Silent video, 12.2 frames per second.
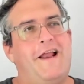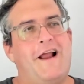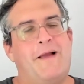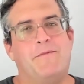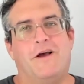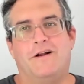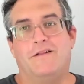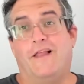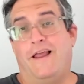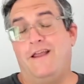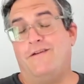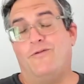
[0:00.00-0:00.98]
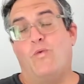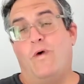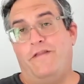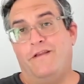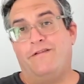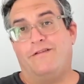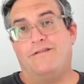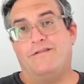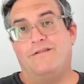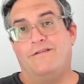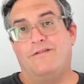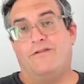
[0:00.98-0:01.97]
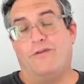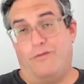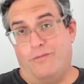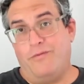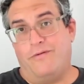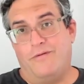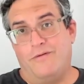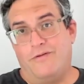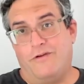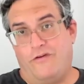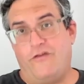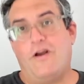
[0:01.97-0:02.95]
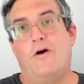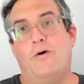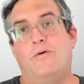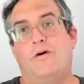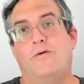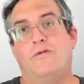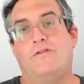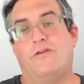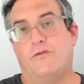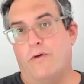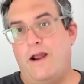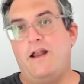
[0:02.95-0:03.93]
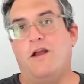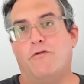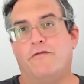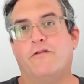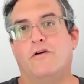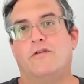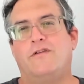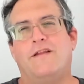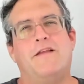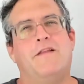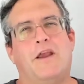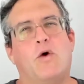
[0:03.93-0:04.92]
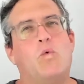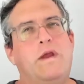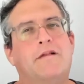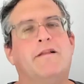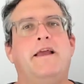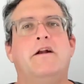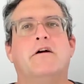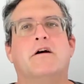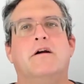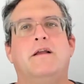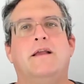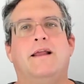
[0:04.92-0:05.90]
I'm going to, like, when this, so the show goes to the radio first, and then like a week later,